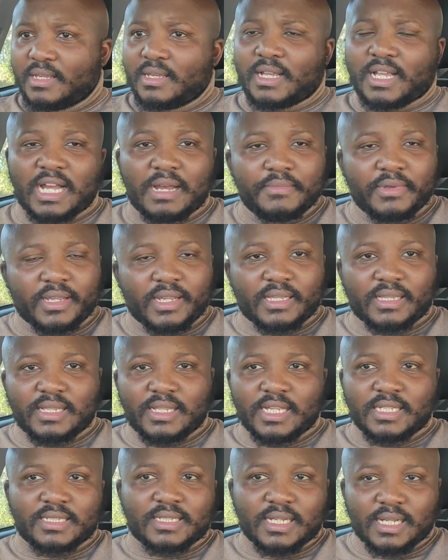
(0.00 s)
coming at
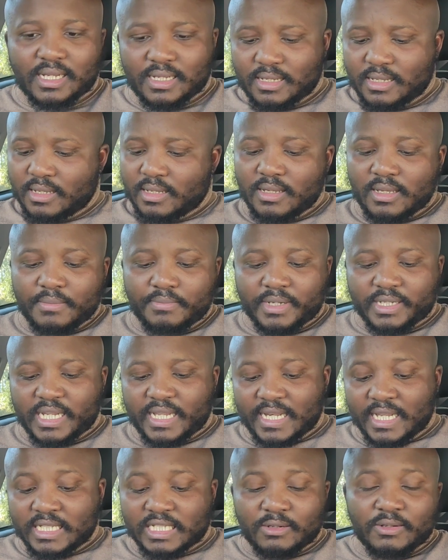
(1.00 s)
Leinster, but
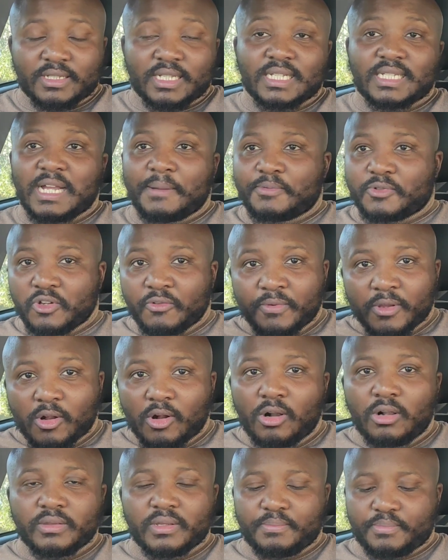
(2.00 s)
Leinster was just absorbing
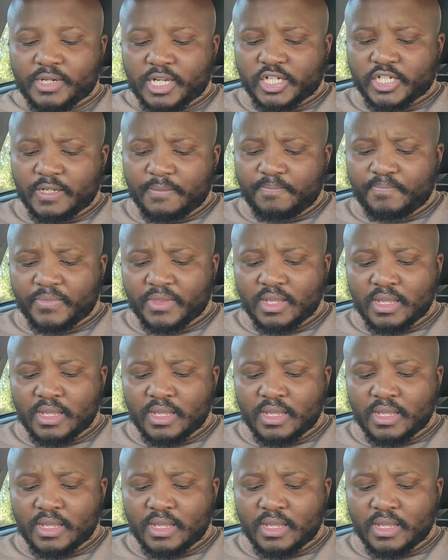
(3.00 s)
all the pressure,